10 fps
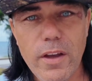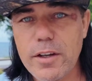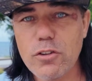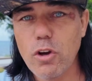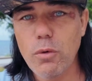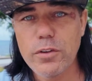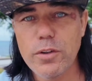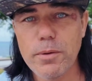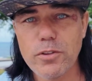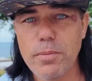There's always
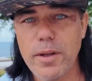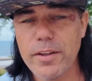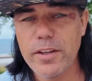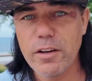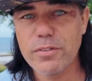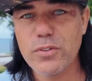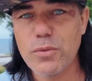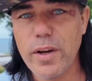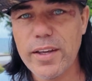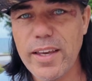the possibility of
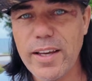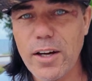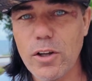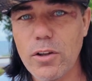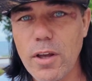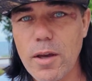striking out,